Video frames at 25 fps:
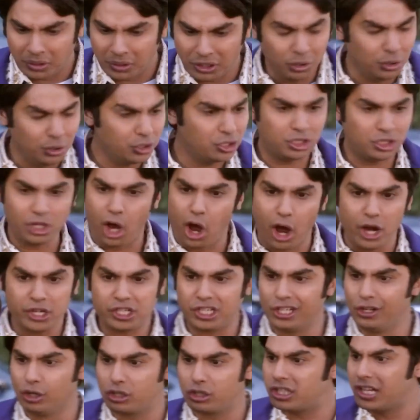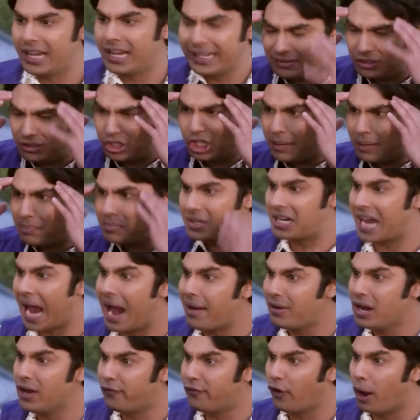Well, you saw she looks like Jim
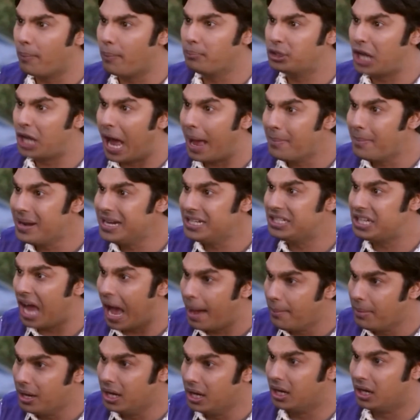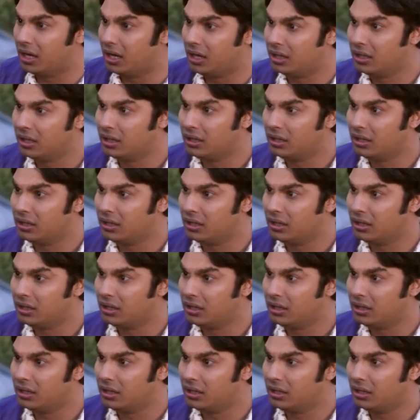Carrey from Dumb and Dumber.